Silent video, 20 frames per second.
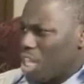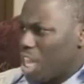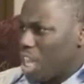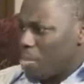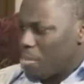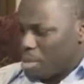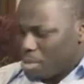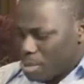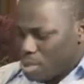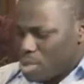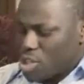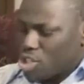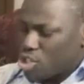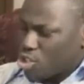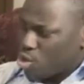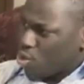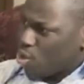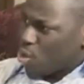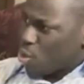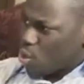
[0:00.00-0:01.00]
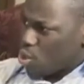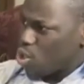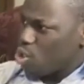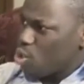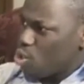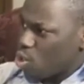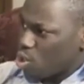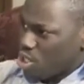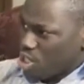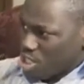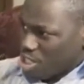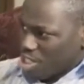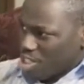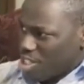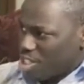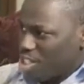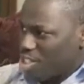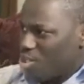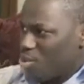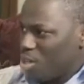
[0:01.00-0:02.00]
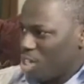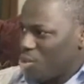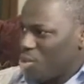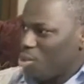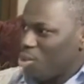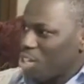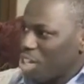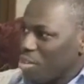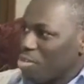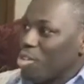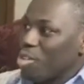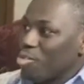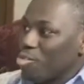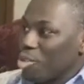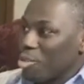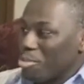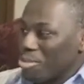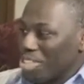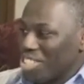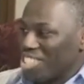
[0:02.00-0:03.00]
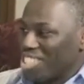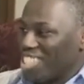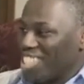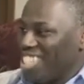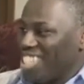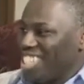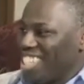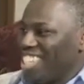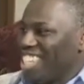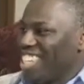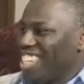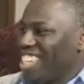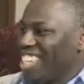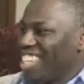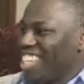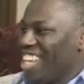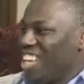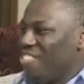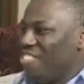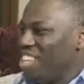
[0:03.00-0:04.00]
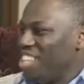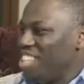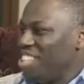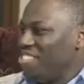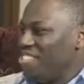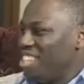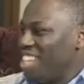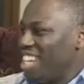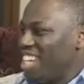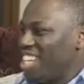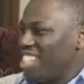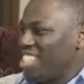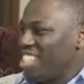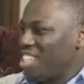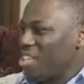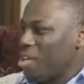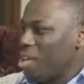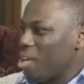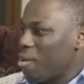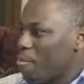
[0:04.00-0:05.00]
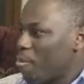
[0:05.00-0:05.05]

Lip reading: I mean, because you wrote this, you were the one who gave the information that made him realize that.